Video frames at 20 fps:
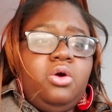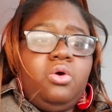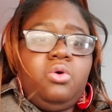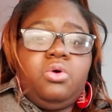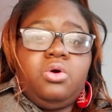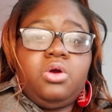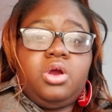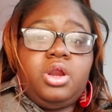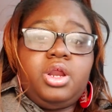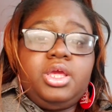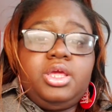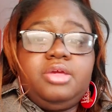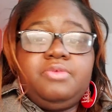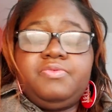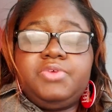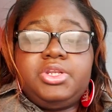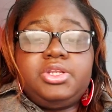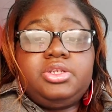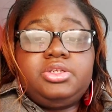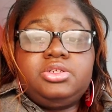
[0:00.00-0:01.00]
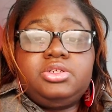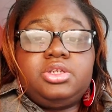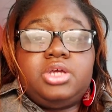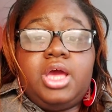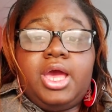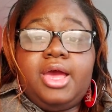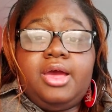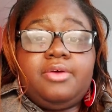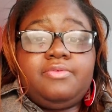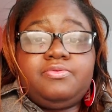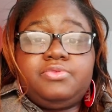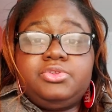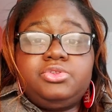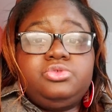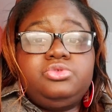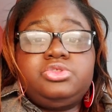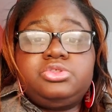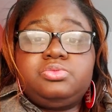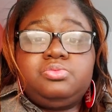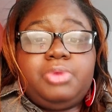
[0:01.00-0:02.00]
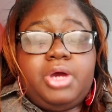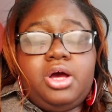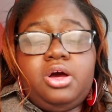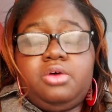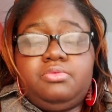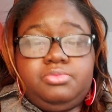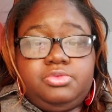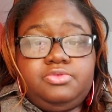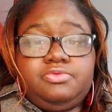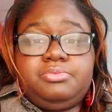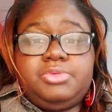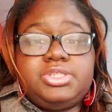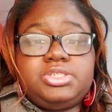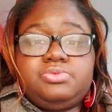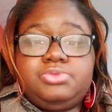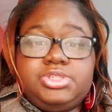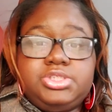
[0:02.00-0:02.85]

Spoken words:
or even have loose bowel movements,